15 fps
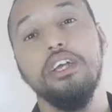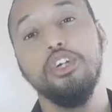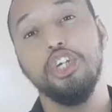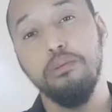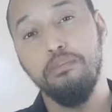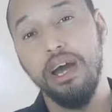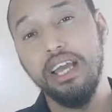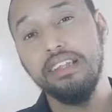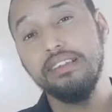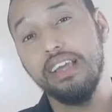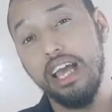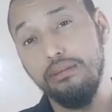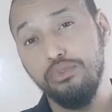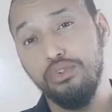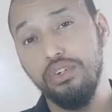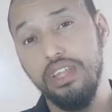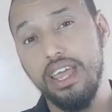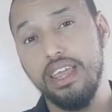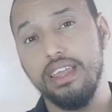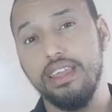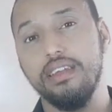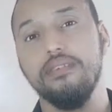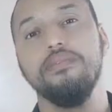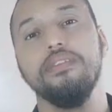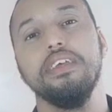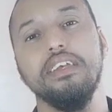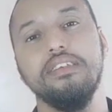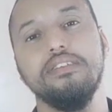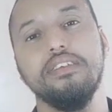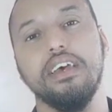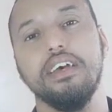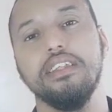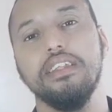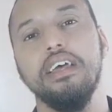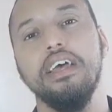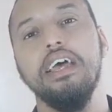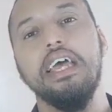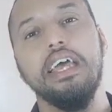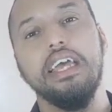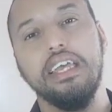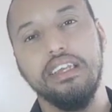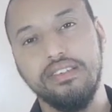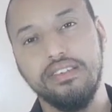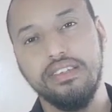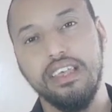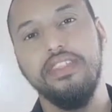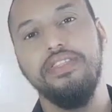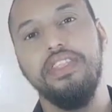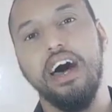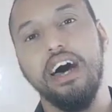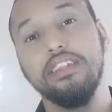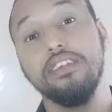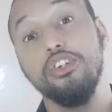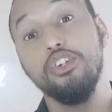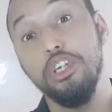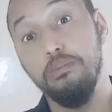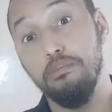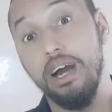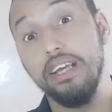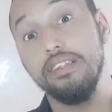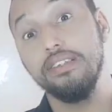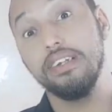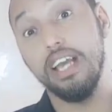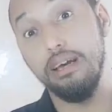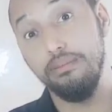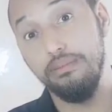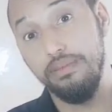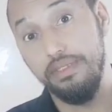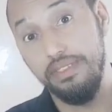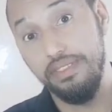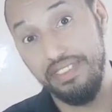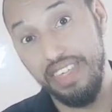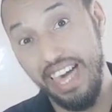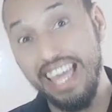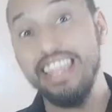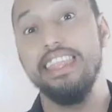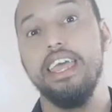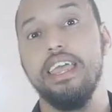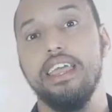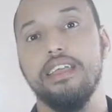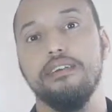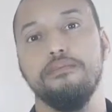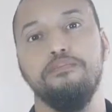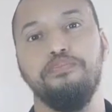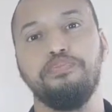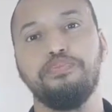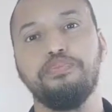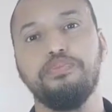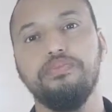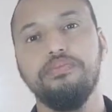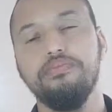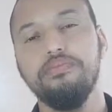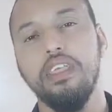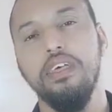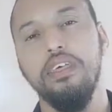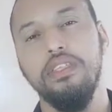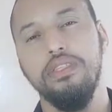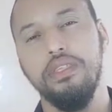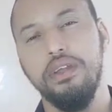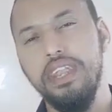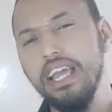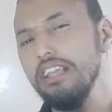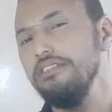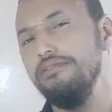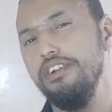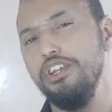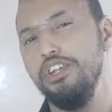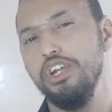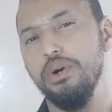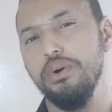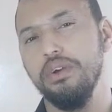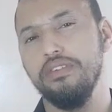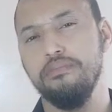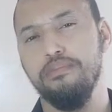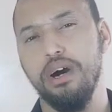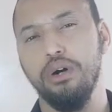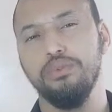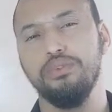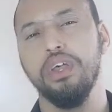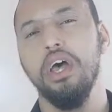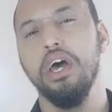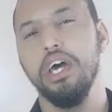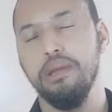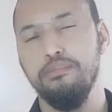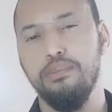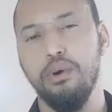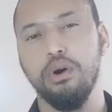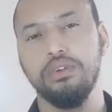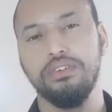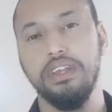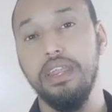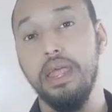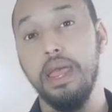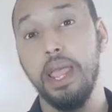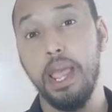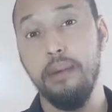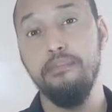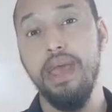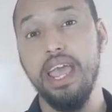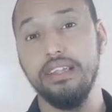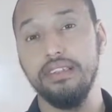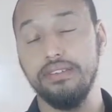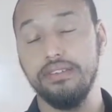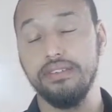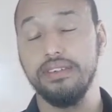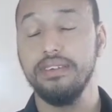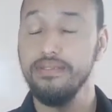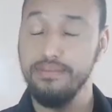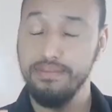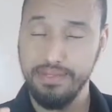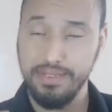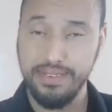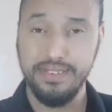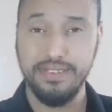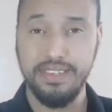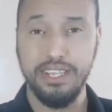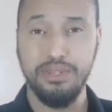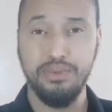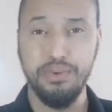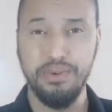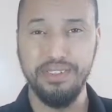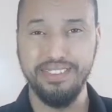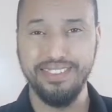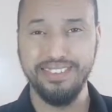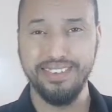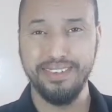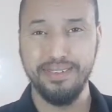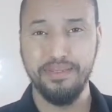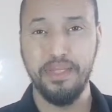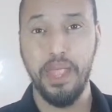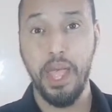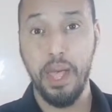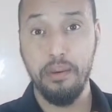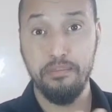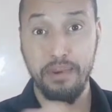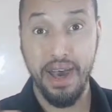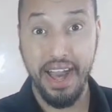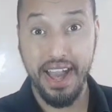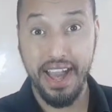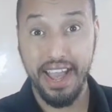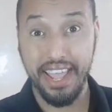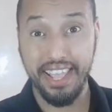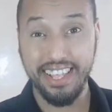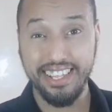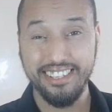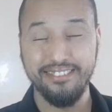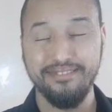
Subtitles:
She might come today, he said. He said that she might come that day. The next video is about reporting commands. Stay tuned. Bye.